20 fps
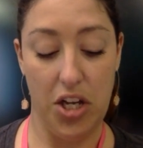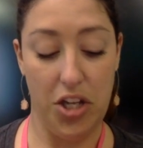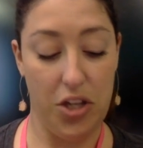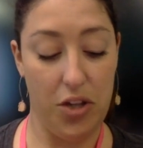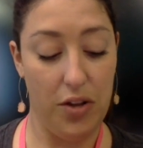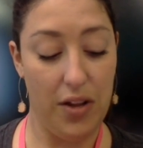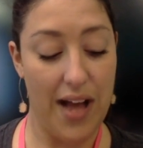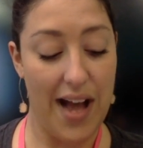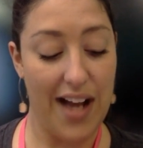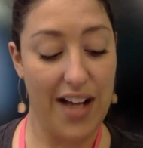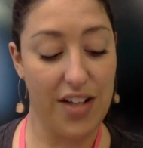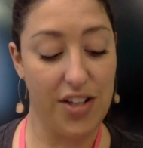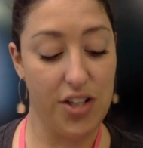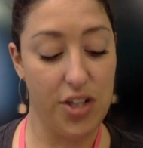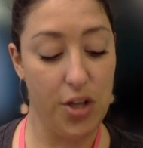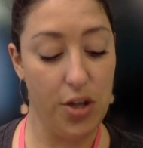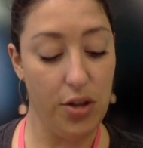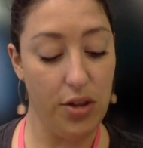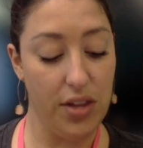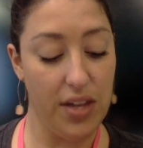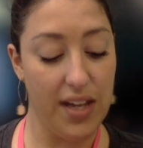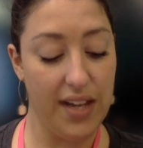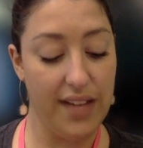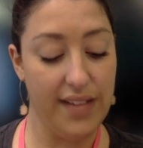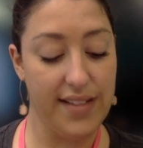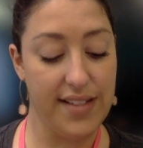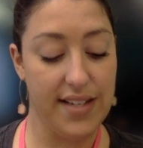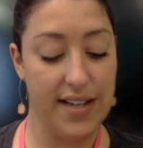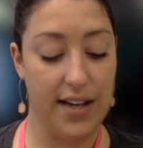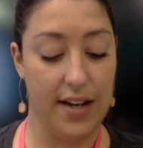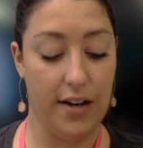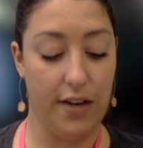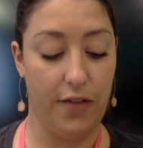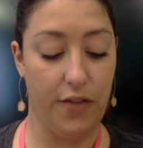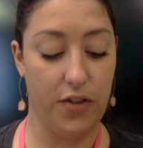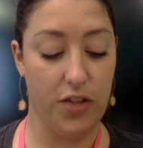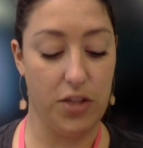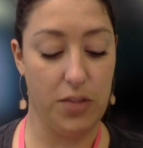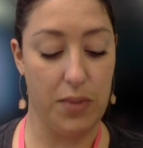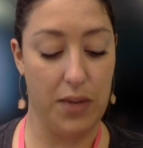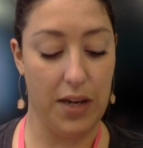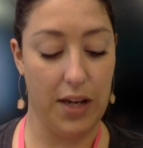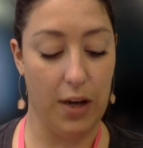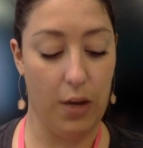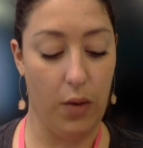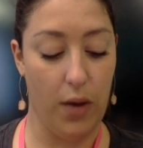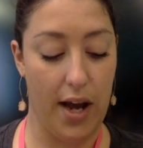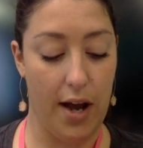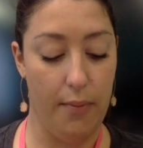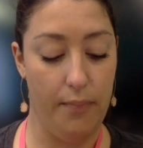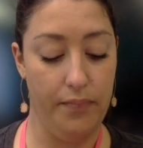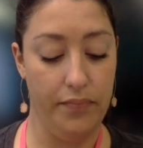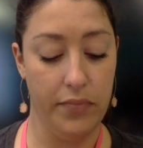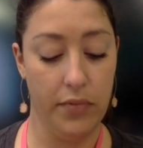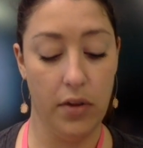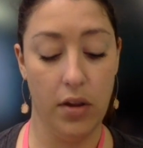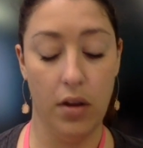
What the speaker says: You lack 2 things needed for spinning a web."